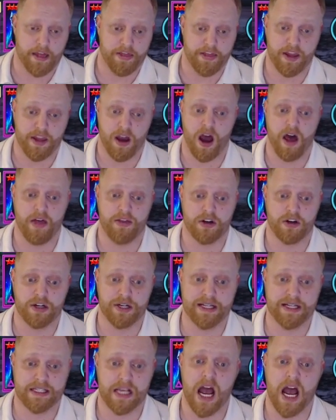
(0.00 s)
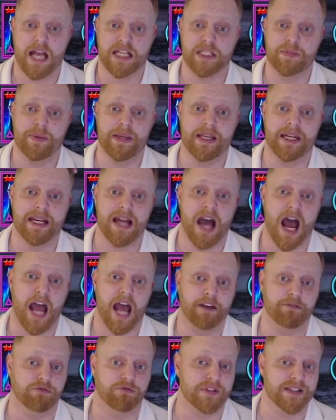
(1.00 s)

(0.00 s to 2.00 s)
The other is high speed and high